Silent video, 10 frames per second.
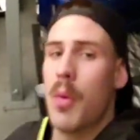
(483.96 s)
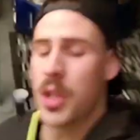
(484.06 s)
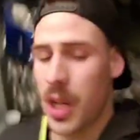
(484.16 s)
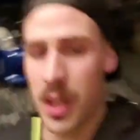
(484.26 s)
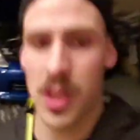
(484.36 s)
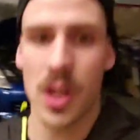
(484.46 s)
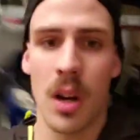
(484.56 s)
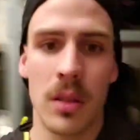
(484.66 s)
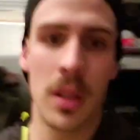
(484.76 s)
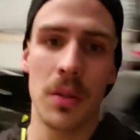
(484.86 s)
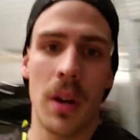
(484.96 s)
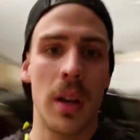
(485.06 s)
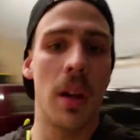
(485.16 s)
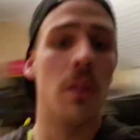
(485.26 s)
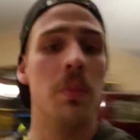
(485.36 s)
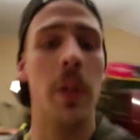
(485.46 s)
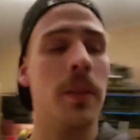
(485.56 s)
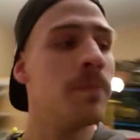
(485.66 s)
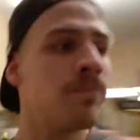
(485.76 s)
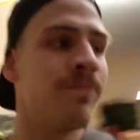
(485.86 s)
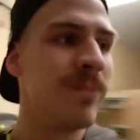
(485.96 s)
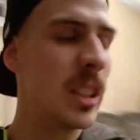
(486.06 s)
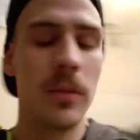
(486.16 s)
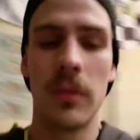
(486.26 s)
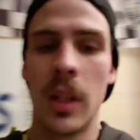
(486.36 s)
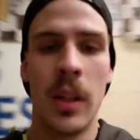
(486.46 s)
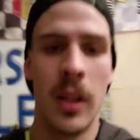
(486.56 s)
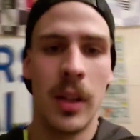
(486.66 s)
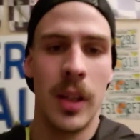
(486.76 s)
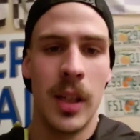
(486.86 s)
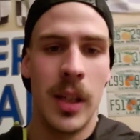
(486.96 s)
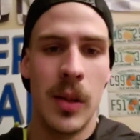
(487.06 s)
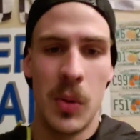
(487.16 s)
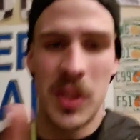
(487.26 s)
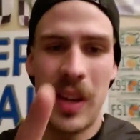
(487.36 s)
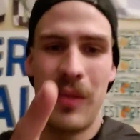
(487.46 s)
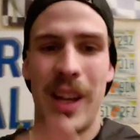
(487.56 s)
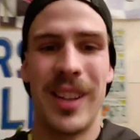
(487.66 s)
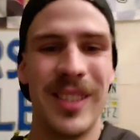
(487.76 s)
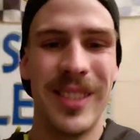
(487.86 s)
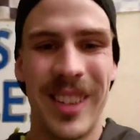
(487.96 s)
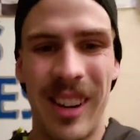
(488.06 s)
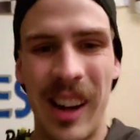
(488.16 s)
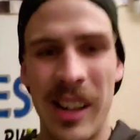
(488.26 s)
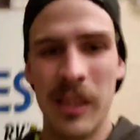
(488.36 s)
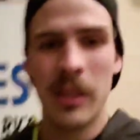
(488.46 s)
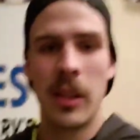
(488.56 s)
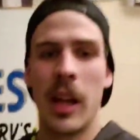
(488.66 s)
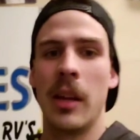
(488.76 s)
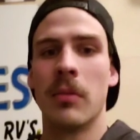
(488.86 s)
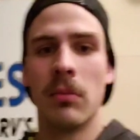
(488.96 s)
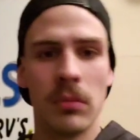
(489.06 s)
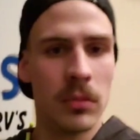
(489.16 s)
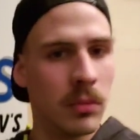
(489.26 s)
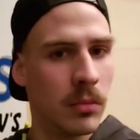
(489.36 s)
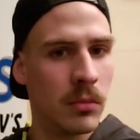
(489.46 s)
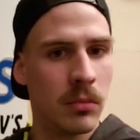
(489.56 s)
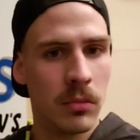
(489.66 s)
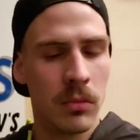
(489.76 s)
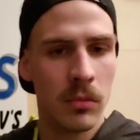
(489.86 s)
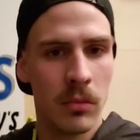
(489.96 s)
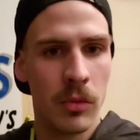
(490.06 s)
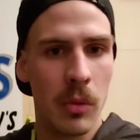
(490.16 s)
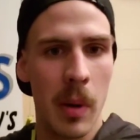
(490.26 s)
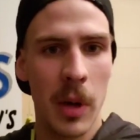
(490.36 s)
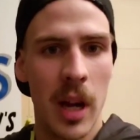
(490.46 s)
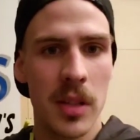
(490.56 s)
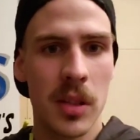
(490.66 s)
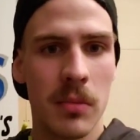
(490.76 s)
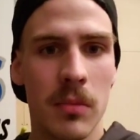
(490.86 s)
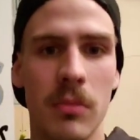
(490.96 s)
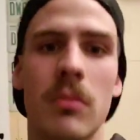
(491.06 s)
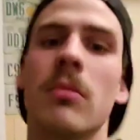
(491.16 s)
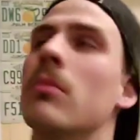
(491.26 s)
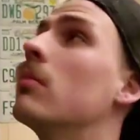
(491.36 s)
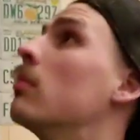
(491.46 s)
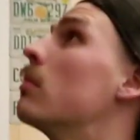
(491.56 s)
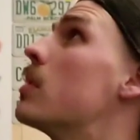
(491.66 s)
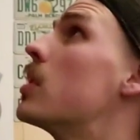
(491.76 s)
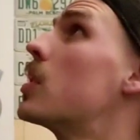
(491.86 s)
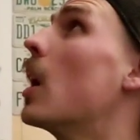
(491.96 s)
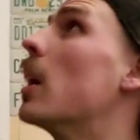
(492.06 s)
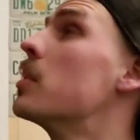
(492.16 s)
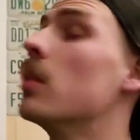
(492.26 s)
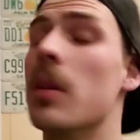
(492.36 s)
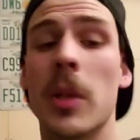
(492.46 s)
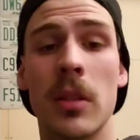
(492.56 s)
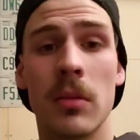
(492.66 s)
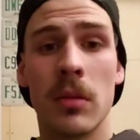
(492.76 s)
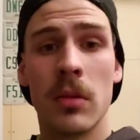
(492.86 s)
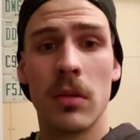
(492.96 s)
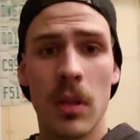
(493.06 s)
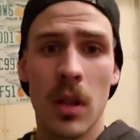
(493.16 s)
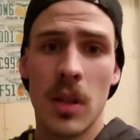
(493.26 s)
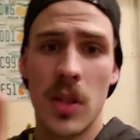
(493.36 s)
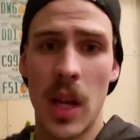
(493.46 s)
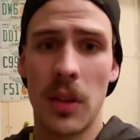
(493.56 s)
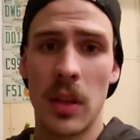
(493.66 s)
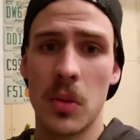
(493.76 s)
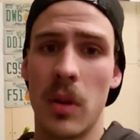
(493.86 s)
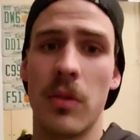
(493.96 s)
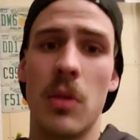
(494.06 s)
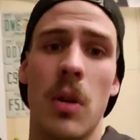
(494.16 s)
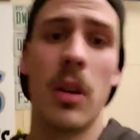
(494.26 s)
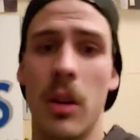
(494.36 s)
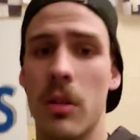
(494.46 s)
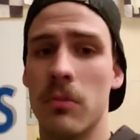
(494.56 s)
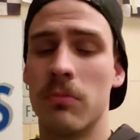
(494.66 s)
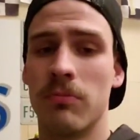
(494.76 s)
wish I could start these right now, but we'll save that. All right. Okay. Remember, guys, sky's the limit. Take things wherever you want to go.